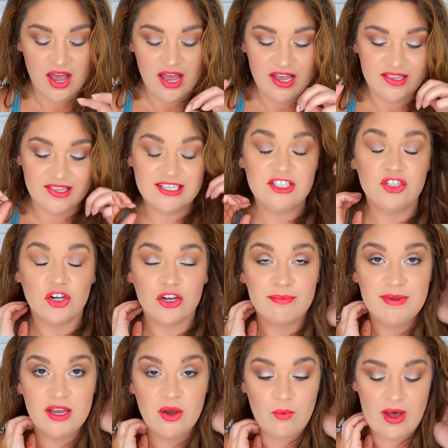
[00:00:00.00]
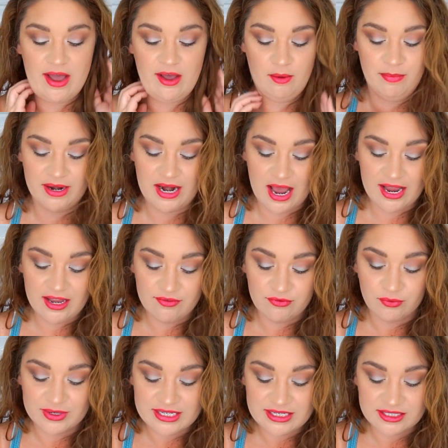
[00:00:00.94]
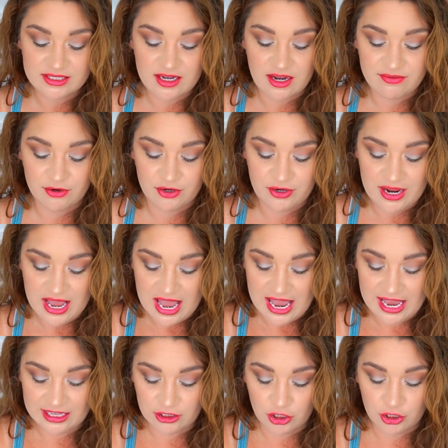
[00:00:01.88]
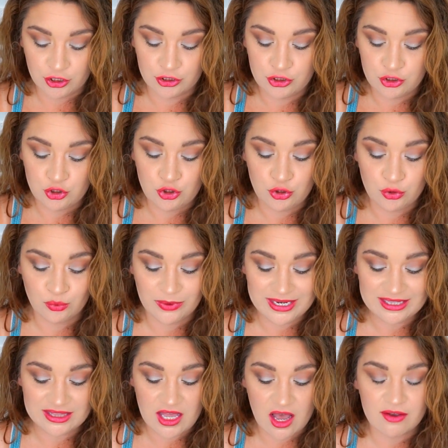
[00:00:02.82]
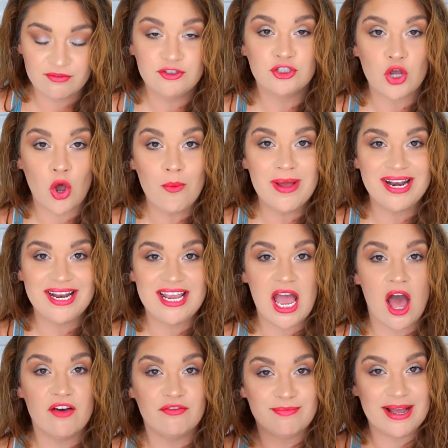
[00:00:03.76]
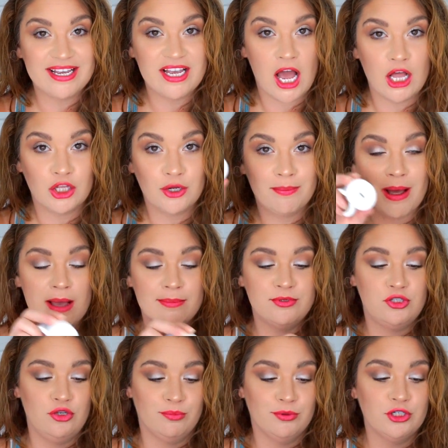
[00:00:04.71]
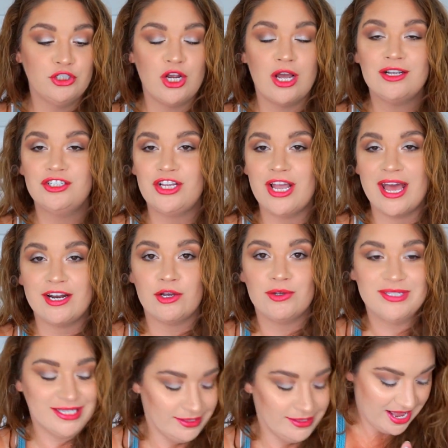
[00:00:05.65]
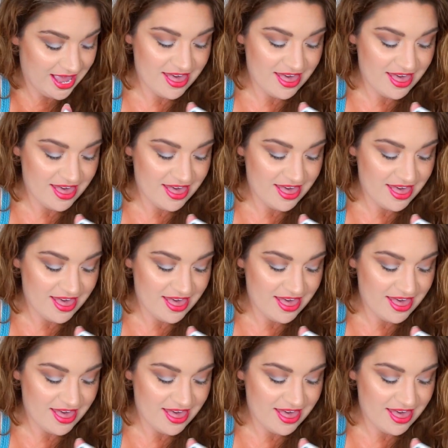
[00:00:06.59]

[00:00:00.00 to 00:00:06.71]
this took me a while, but I have rediscovered and learned to re-love so many of my ColourPop Super Shock shadows.